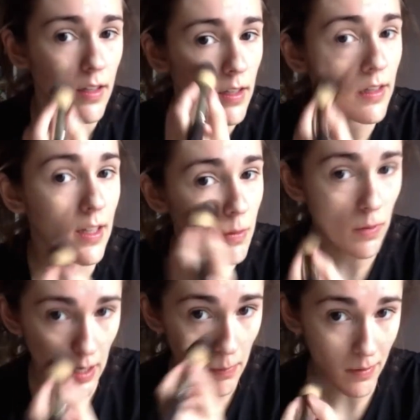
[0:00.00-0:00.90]
And that's
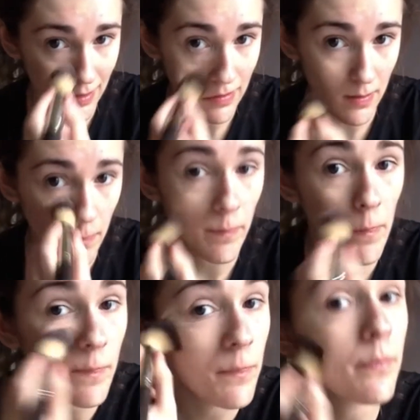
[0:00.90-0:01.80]
what happens.
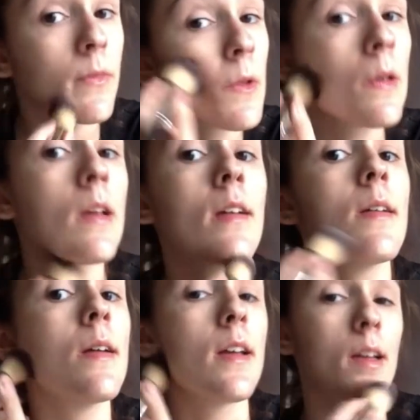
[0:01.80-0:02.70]

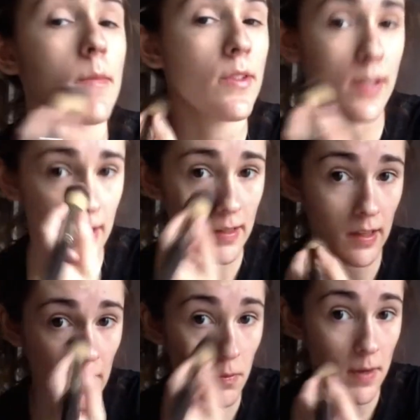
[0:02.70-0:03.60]
And I'm using
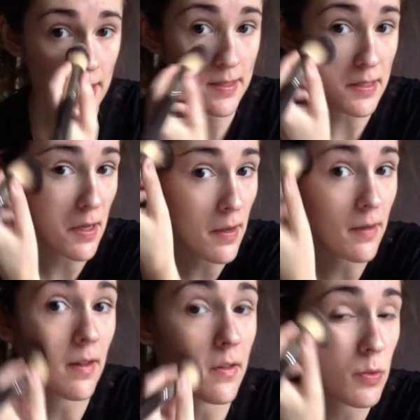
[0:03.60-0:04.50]
the Louise
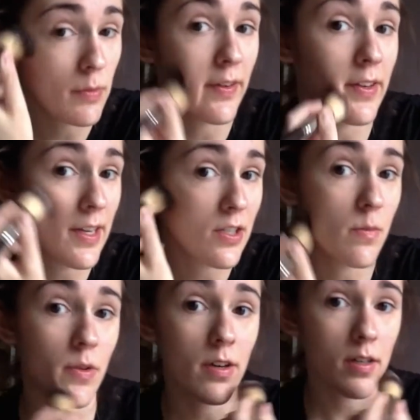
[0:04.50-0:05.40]
Young Super Foundation
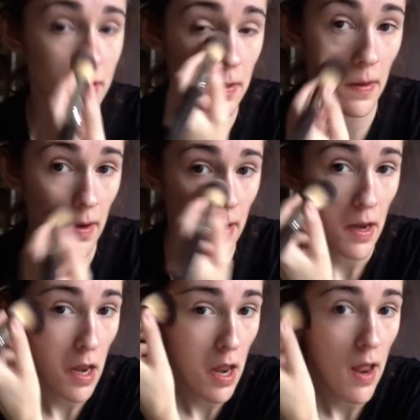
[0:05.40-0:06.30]
brush.
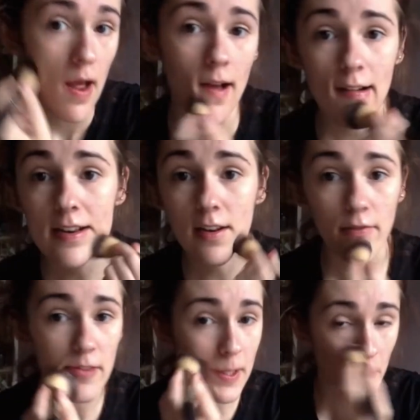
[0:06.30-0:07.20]
I love
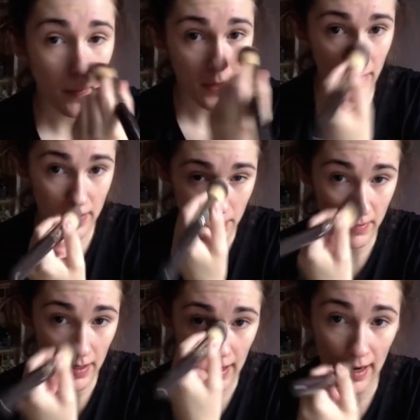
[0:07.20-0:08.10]
this brush. I
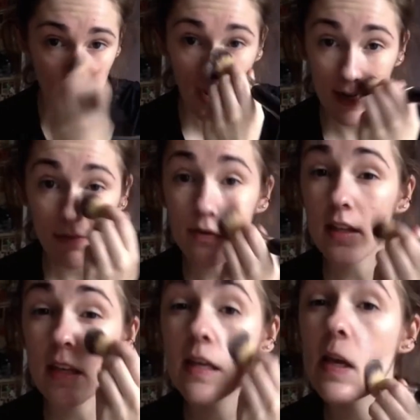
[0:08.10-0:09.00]
mean, I had it for
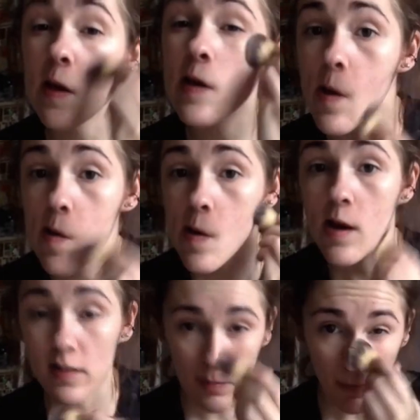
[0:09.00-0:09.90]
years.
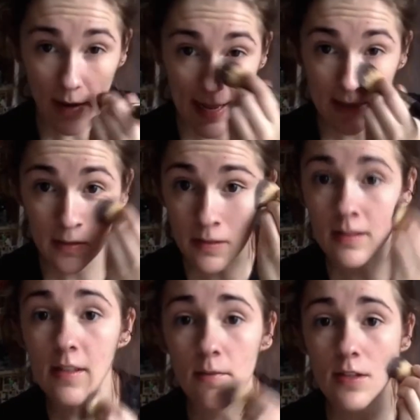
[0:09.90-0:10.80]
It just
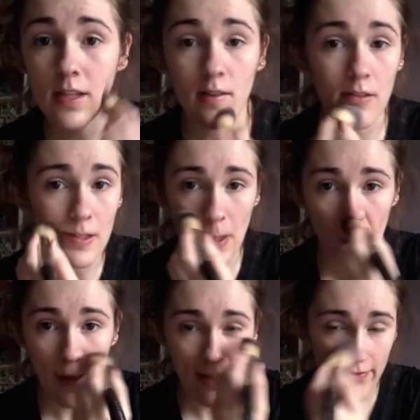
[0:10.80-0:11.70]
blends everything so
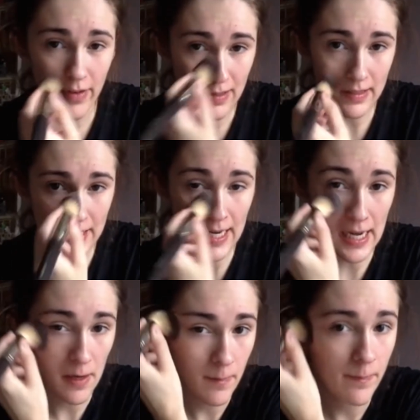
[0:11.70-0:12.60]
effortlessly.